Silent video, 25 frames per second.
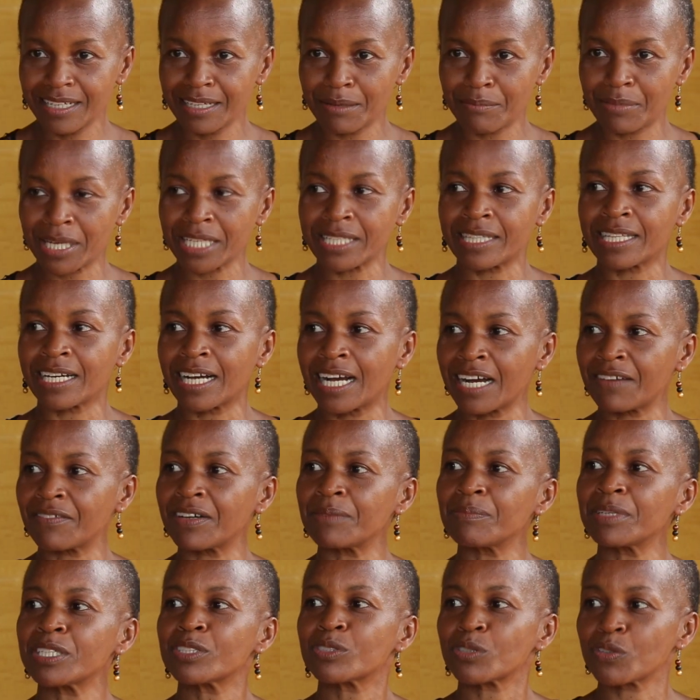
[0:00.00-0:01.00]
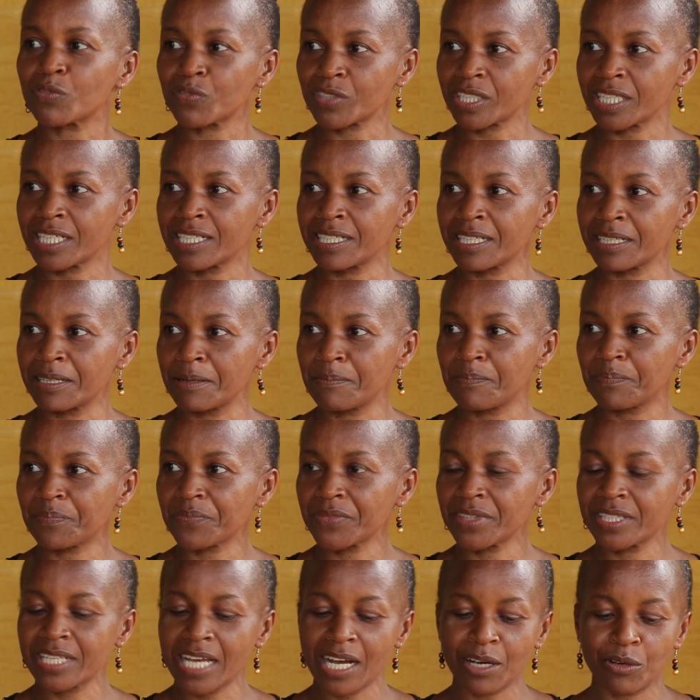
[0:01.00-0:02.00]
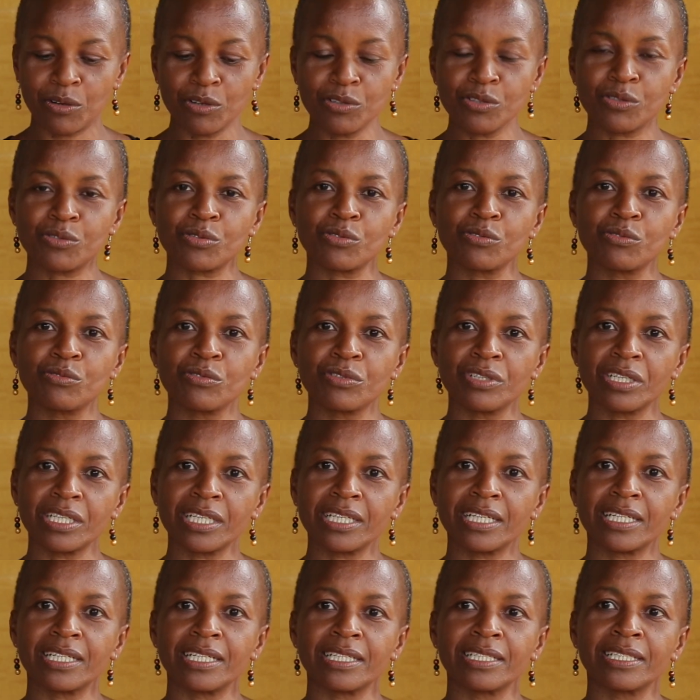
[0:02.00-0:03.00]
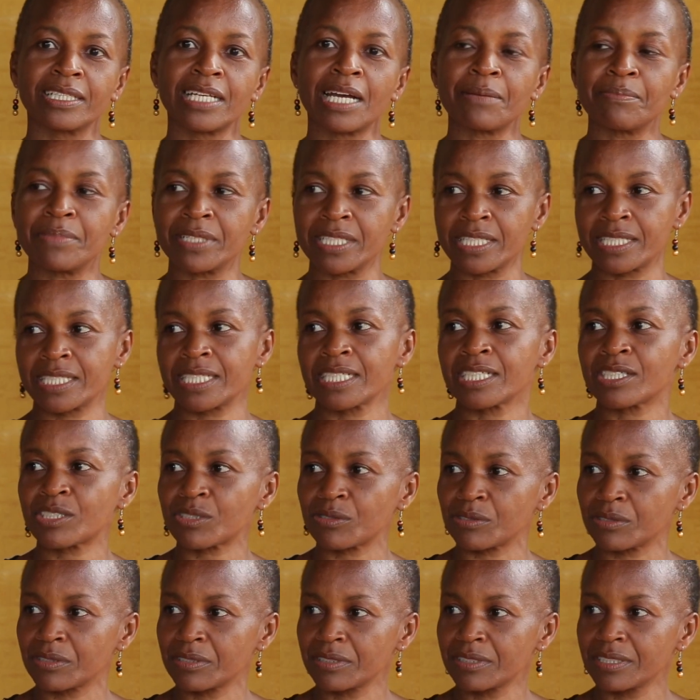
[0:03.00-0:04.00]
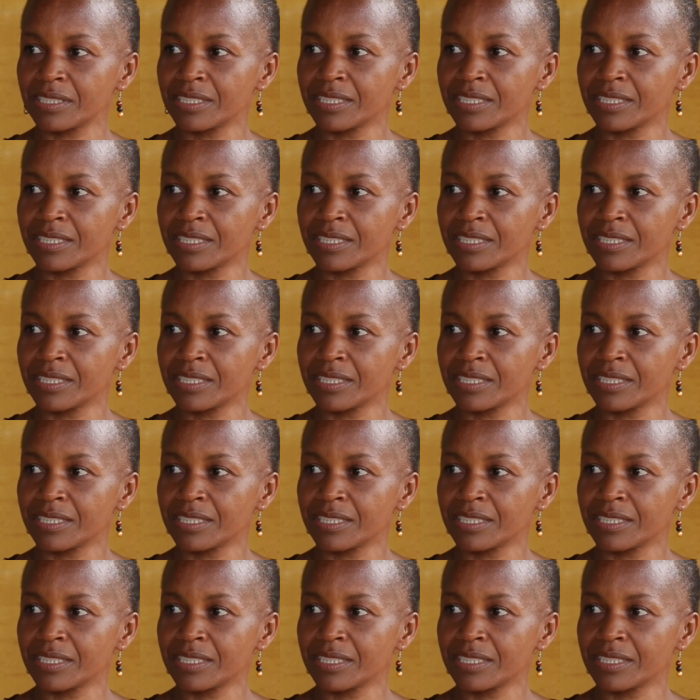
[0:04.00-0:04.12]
by the government of Kenya. They are going through rehabilitation.